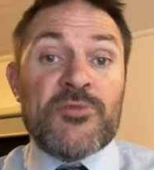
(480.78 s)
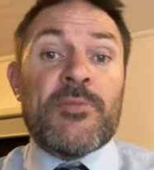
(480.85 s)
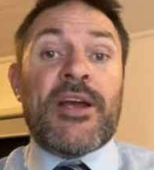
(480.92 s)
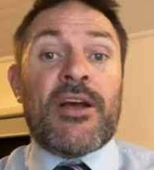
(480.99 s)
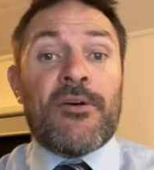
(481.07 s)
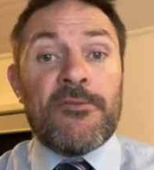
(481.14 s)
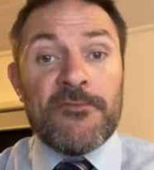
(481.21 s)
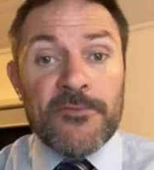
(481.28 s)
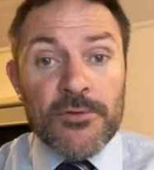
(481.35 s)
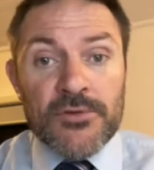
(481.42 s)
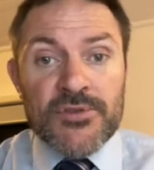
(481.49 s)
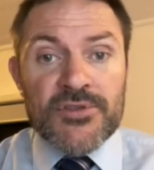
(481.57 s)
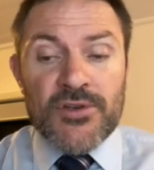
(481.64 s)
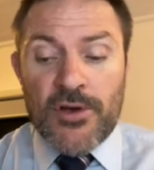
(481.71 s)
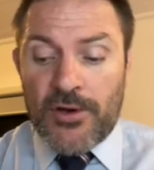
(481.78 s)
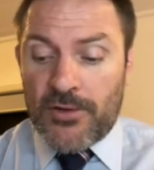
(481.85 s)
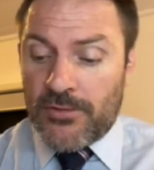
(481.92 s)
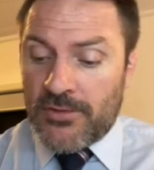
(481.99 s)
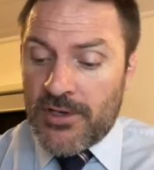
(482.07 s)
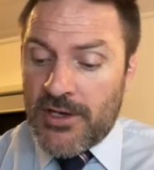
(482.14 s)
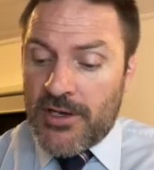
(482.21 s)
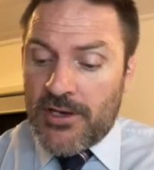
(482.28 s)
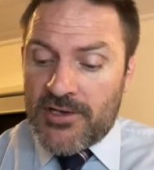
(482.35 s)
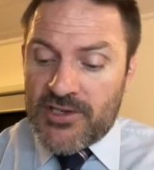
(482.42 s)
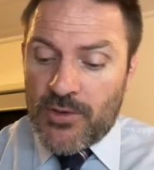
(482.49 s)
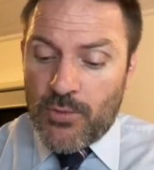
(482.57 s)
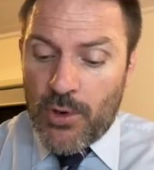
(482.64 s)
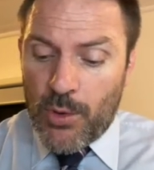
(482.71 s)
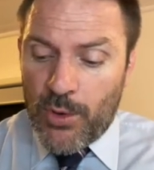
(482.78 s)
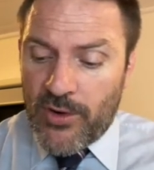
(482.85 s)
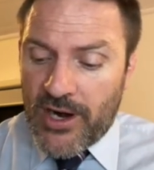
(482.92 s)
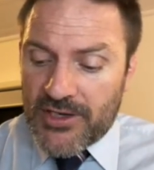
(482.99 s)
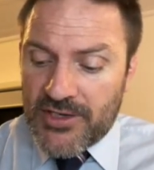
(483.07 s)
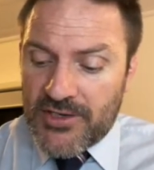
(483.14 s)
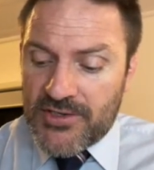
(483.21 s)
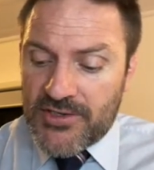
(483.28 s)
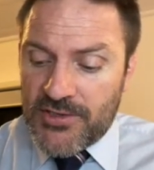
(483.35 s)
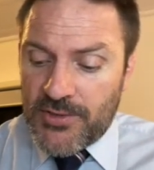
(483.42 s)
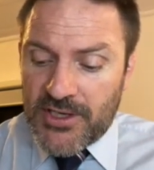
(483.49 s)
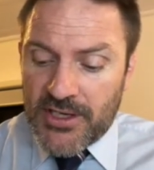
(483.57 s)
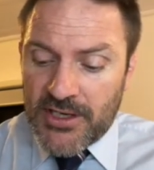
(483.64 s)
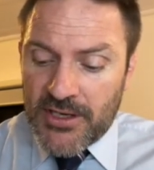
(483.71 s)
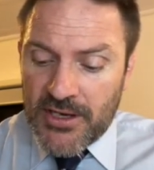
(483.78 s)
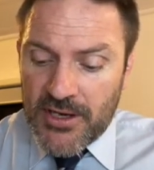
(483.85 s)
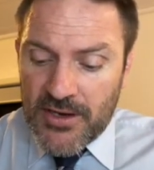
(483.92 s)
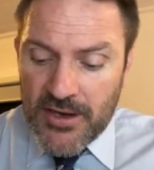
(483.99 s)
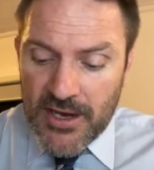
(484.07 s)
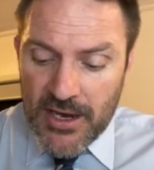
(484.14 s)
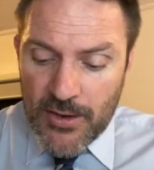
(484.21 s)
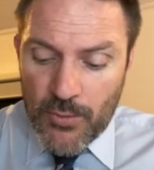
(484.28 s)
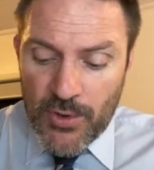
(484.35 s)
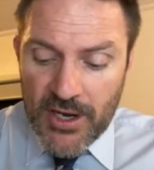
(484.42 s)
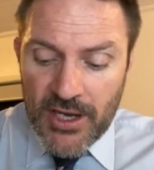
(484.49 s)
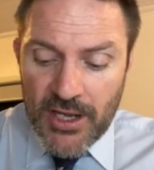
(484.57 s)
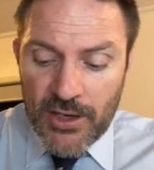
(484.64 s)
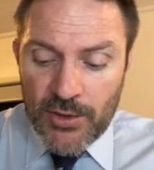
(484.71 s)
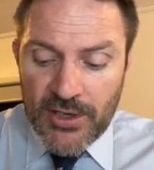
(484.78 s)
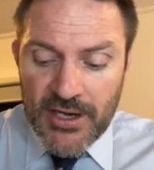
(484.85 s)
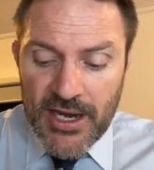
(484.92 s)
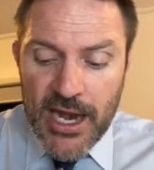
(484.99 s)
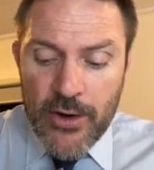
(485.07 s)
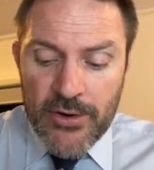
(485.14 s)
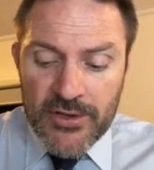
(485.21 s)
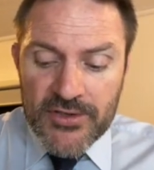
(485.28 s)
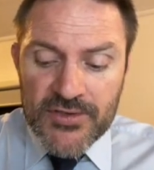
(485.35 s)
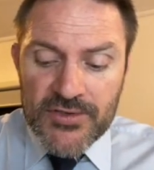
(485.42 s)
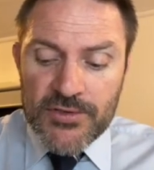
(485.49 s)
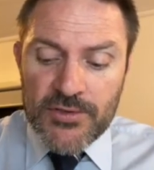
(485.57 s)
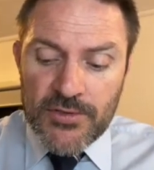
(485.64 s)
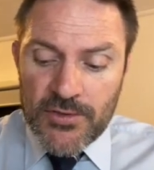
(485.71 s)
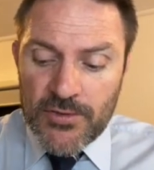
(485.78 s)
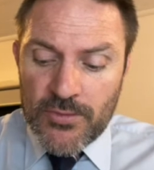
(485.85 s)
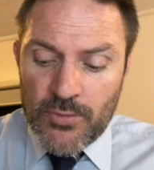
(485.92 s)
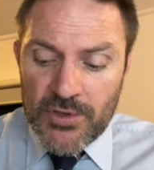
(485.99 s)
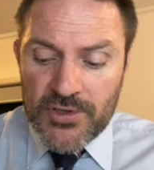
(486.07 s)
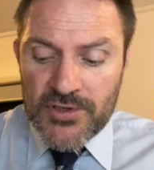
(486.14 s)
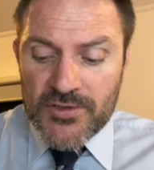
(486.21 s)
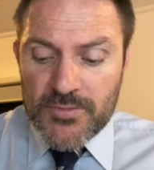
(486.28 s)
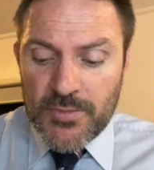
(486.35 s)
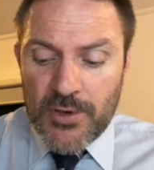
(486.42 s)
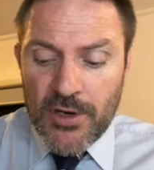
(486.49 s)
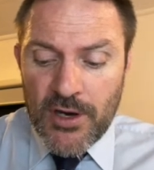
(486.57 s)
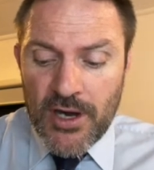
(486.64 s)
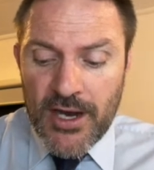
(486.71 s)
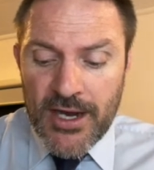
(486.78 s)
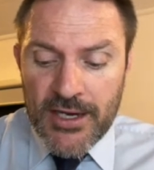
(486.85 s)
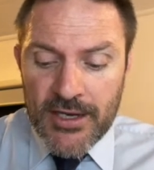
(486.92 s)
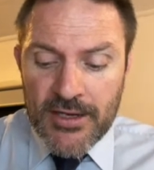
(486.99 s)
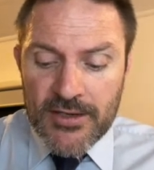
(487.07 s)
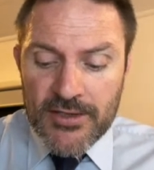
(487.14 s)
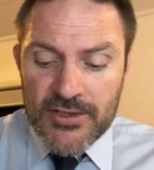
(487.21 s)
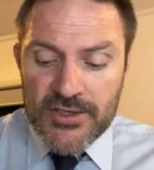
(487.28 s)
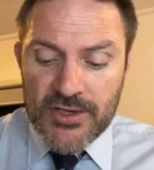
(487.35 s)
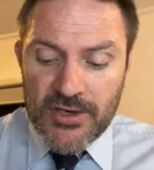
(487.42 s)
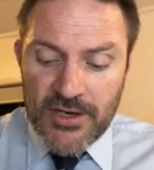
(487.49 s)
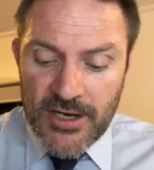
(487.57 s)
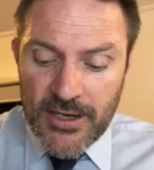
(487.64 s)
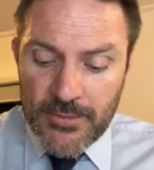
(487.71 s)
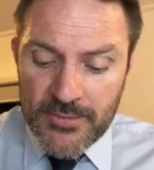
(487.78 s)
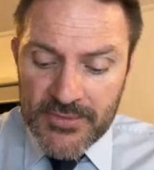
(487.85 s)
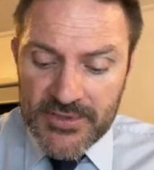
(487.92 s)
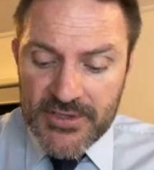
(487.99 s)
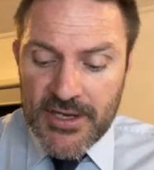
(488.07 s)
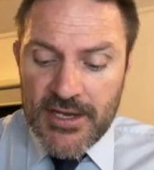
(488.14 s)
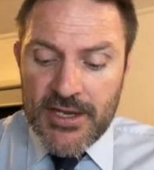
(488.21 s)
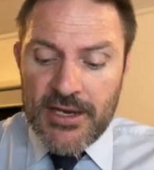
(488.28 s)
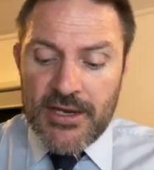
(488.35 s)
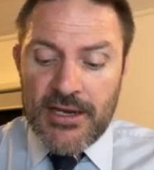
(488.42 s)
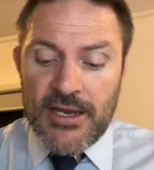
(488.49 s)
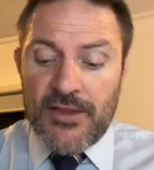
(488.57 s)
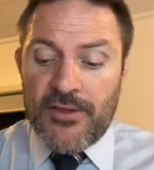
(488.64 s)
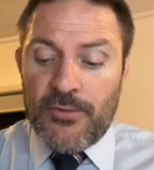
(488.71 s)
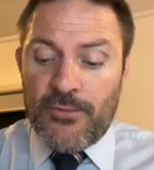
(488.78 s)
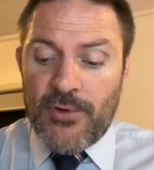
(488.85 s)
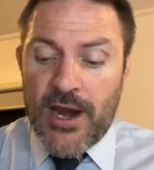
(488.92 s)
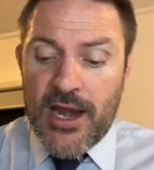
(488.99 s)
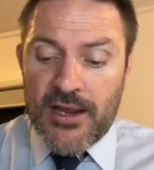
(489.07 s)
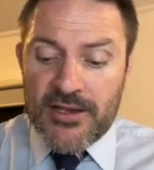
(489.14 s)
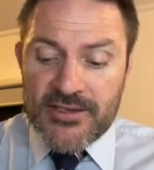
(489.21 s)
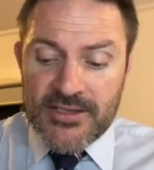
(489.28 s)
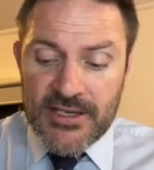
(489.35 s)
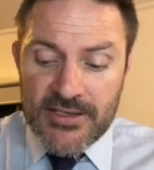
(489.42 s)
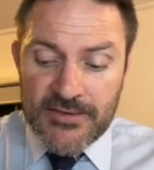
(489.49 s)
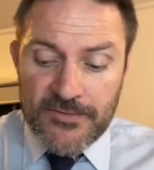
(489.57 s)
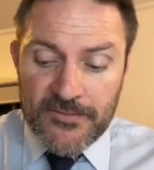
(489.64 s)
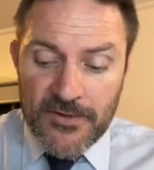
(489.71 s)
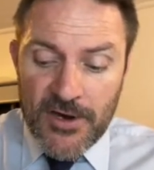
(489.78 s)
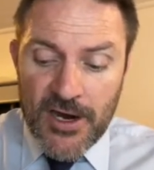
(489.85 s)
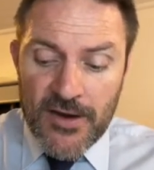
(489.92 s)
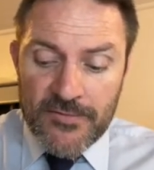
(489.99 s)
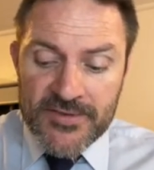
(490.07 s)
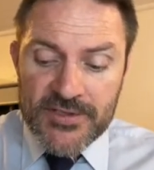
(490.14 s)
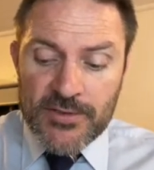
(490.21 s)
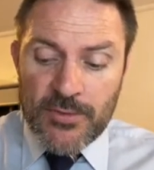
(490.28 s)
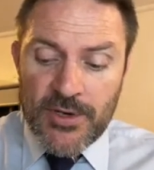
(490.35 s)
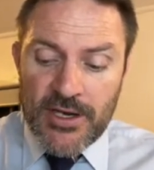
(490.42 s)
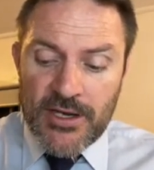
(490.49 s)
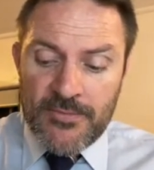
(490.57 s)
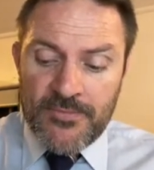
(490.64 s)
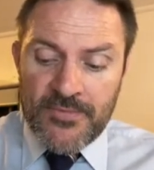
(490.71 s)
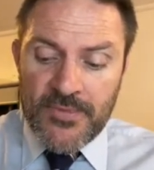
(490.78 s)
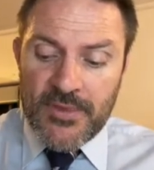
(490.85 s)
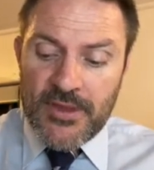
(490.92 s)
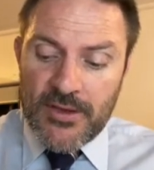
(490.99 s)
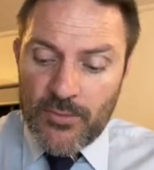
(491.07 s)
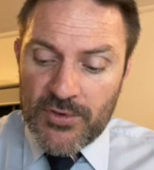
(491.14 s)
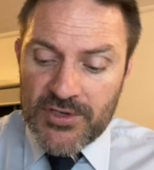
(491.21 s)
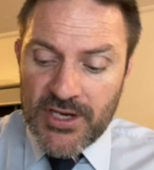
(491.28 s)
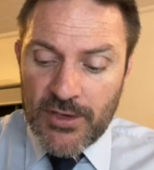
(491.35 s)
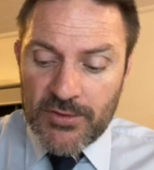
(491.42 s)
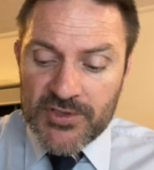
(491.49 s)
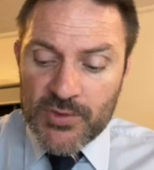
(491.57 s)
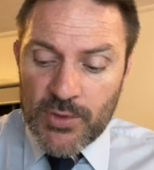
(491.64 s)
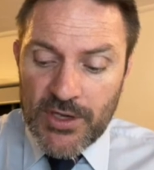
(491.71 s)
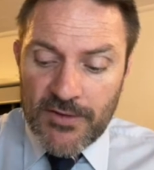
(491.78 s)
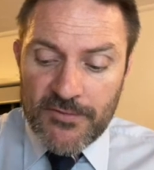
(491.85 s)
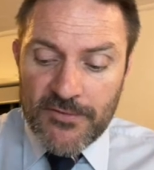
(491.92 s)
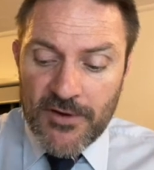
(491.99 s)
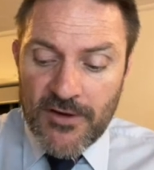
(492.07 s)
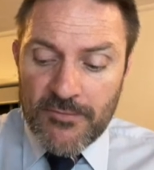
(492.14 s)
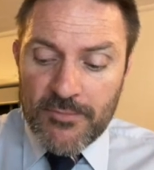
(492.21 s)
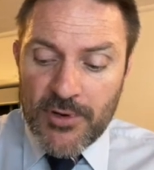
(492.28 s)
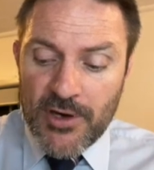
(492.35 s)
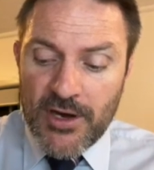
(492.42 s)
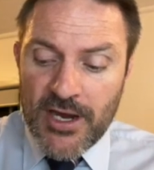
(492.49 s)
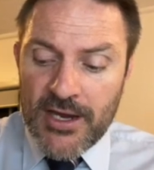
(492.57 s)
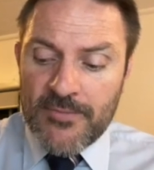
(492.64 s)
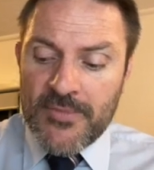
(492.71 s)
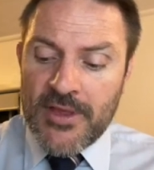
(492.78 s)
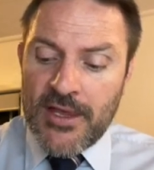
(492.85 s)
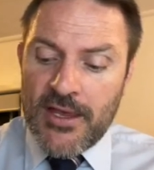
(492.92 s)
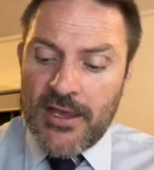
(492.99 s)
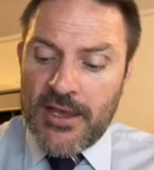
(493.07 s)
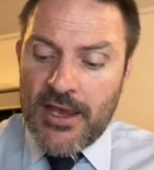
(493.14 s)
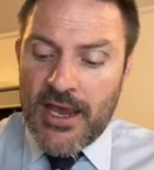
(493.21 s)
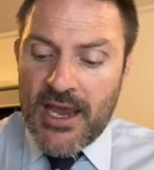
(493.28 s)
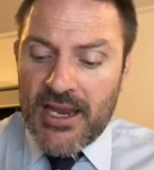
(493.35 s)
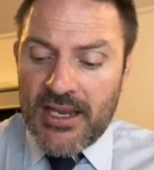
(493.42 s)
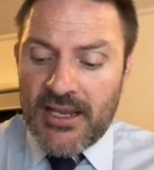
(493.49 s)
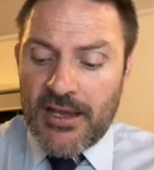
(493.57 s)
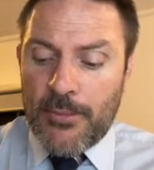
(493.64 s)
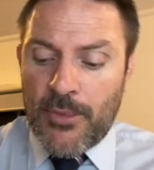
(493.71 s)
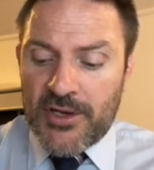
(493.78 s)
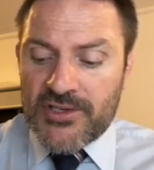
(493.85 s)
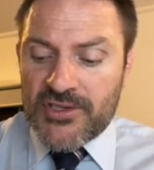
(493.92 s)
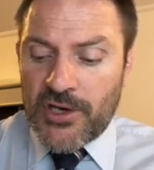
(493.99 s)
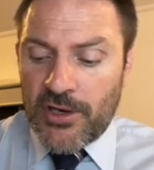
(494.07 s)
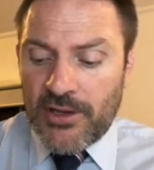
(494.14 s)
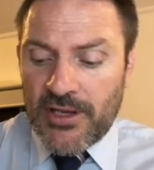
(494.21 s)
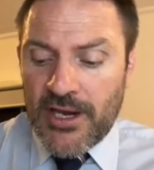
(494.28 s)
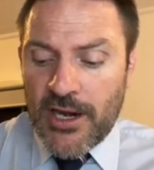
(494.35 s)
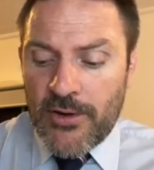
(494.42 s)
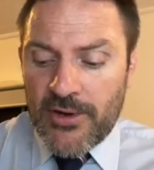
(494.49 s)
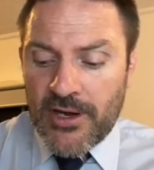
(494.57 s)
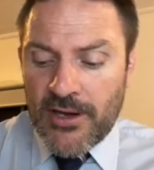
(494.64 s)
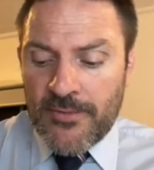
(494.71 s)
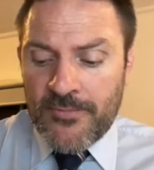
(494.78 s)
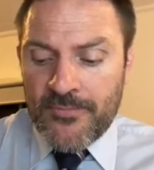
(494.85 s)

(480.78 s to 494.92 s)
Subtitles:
make a full circle. So what we're actually doing, we're going to look at area 2, which is pi times, now the radius is 5 squared, which equals 25 pi. And to get my total area,